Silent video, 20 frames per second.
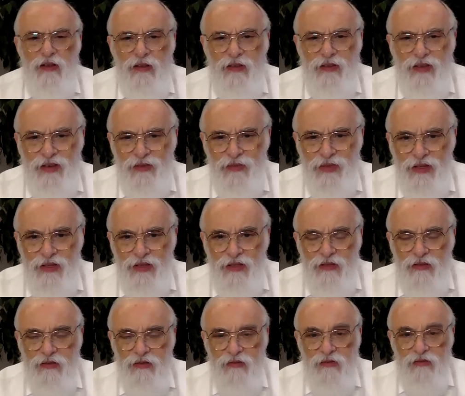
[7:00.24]
That means
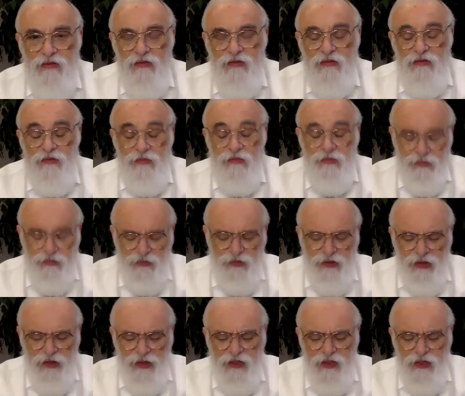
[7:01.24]

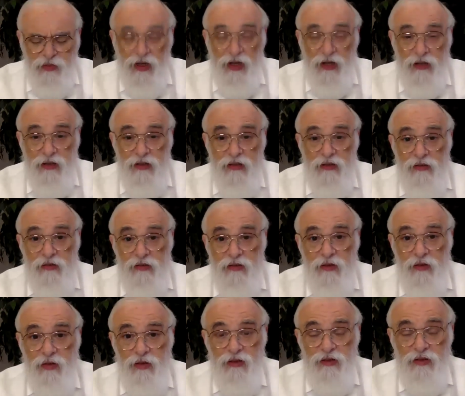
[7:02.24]
express.
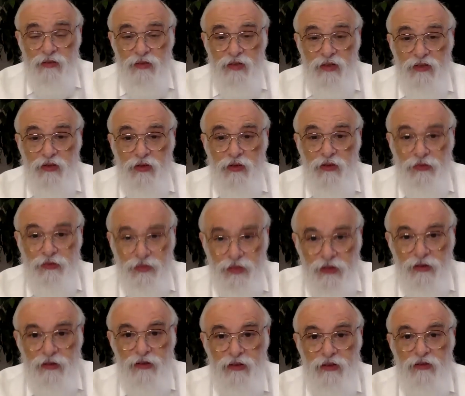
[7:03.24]
You want to be
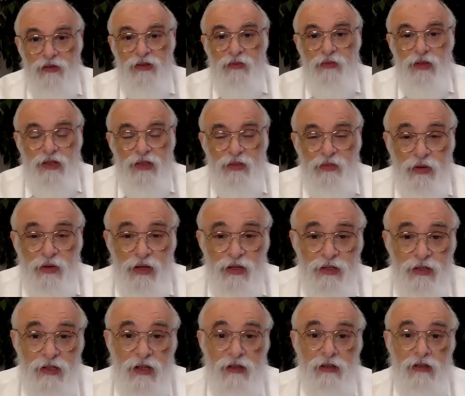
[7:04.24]
fulfilled. You want to be
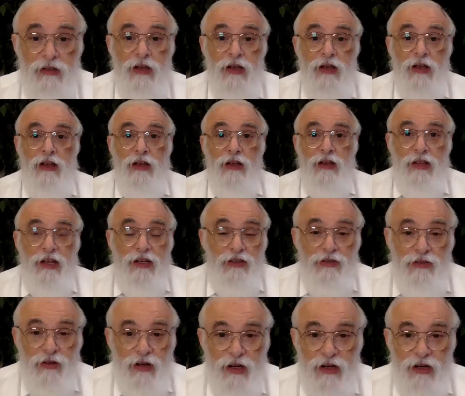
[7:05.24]
expressed. Now, that
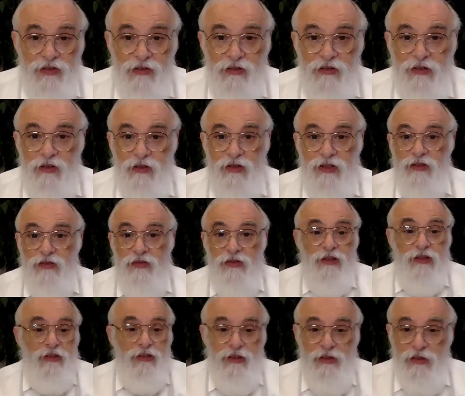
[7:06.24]
drives you.
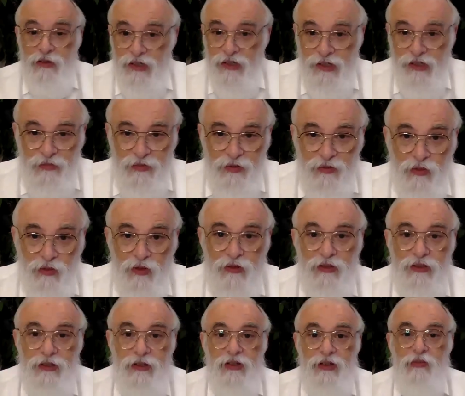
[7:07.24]
You got to get up in the
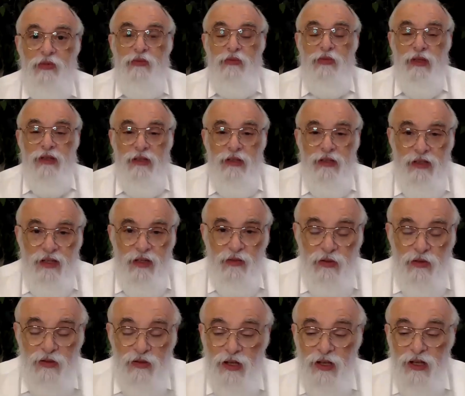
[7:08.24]
morning. You got to put bread on the
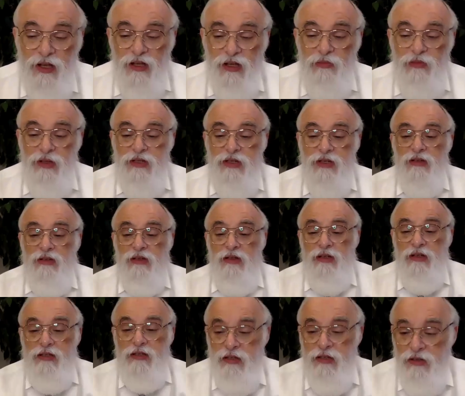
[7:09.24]
table. But
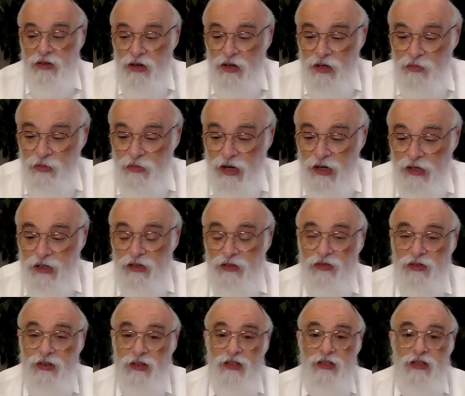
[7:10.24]
it's a kreach
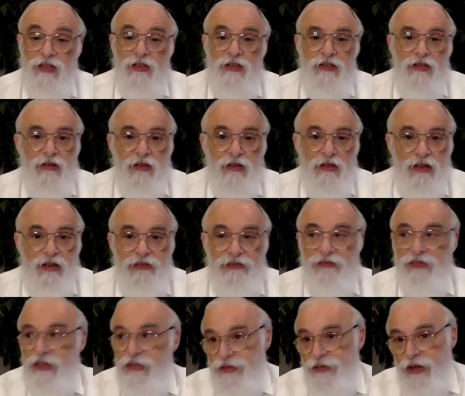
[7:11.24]
makif in the sense you're not
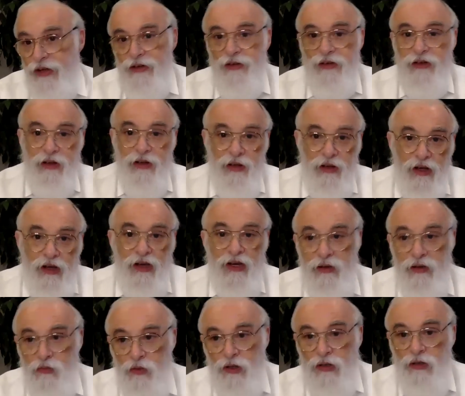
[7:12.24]
every day.
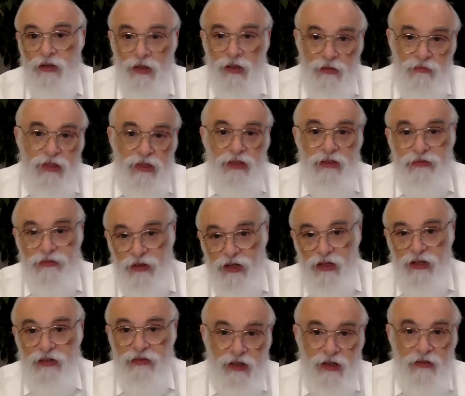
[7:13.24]
I want to
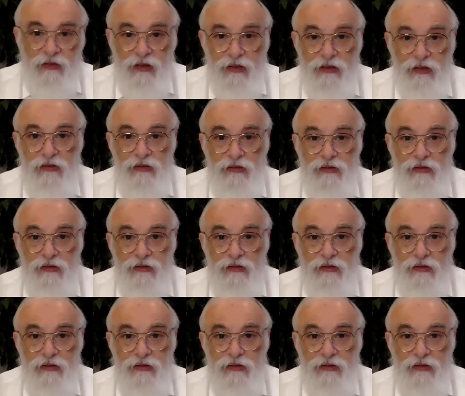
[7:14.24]
survive. And I want.